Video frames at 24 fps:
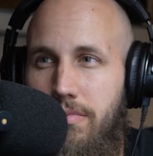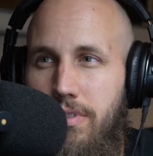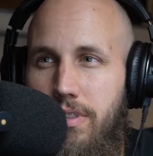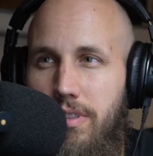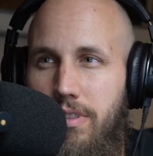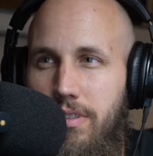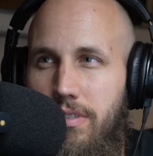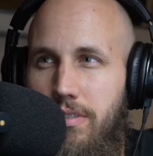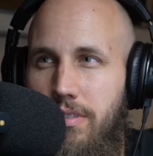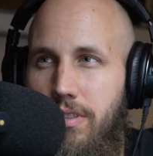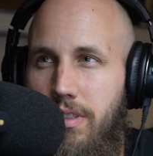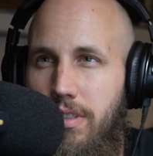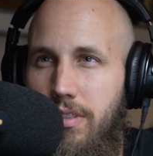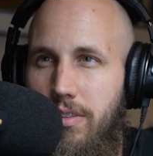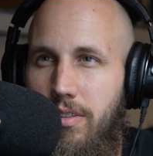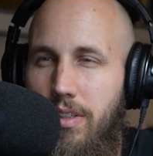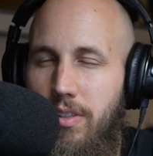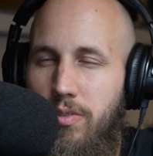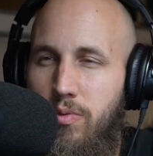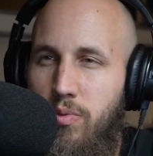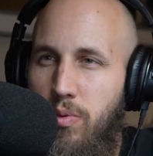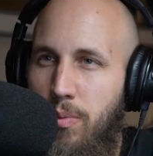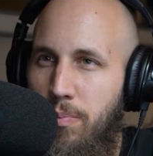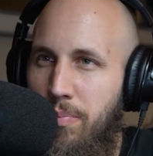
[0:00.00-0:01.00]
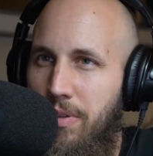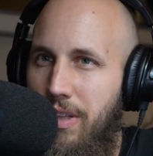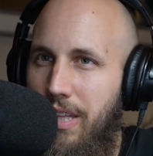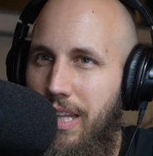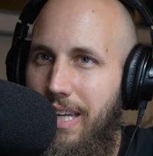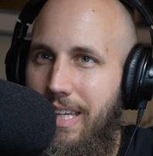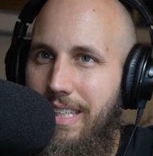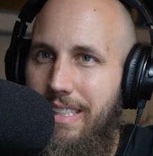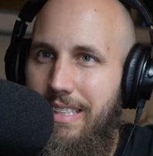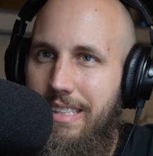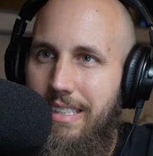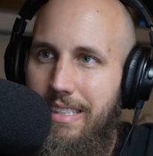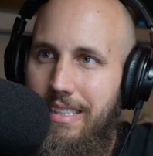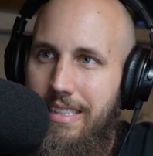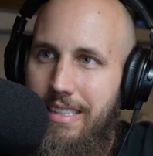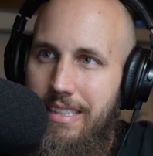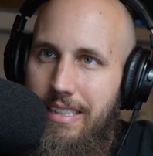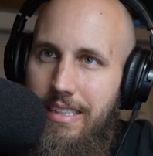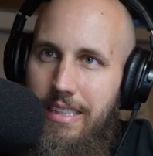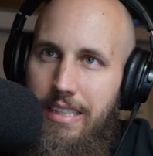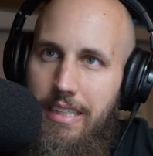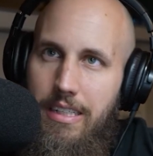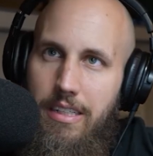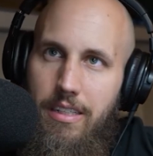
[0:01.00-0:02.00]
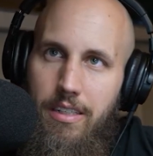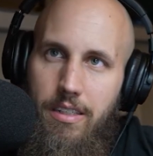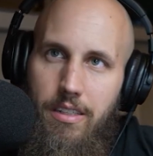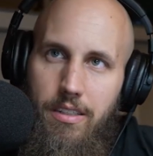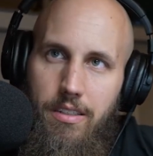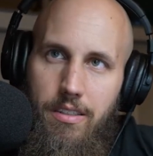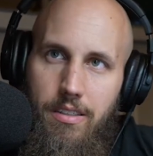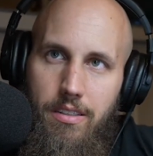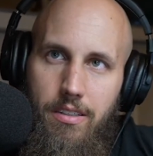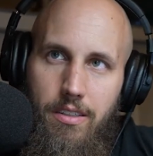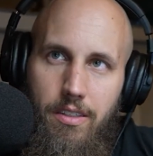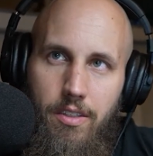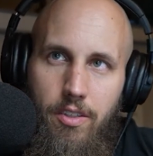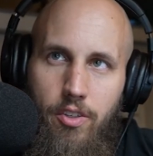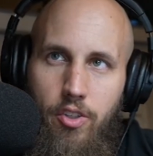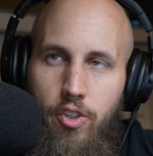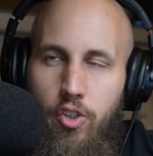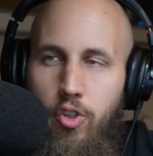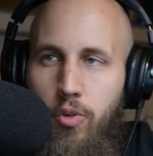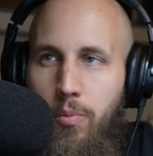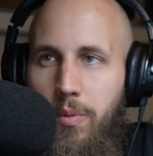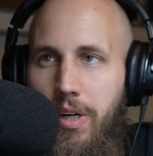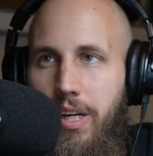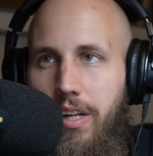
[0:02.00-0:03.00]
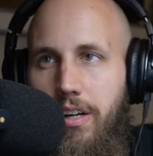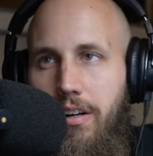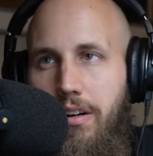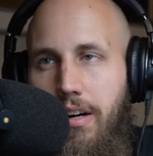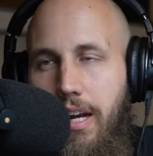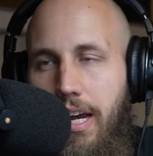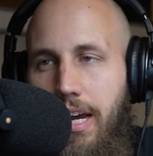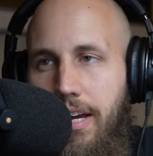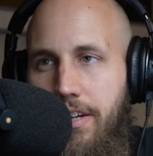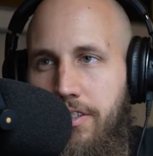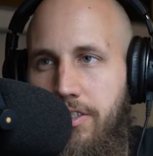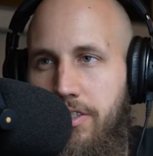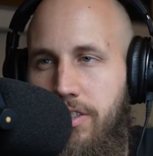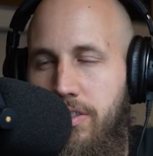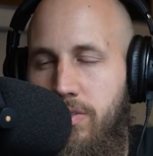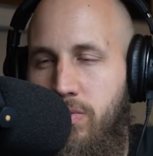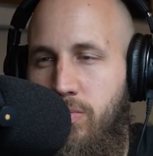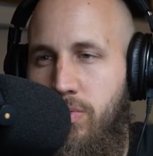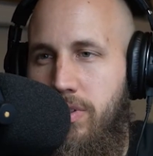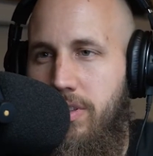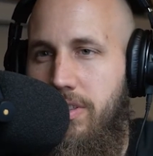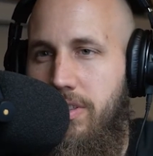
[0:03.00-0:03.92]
It's replaced human interaction with